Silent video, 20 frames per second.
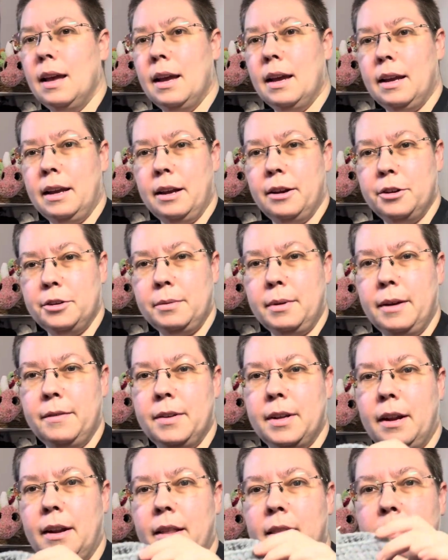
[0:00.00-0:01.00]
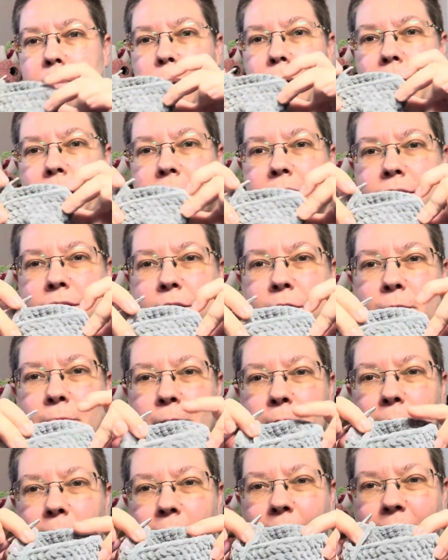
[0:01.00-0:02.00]
Here's what I've done on the body so
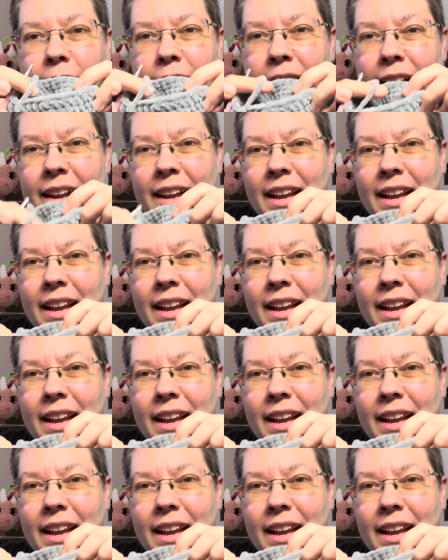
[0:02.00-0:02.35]
far.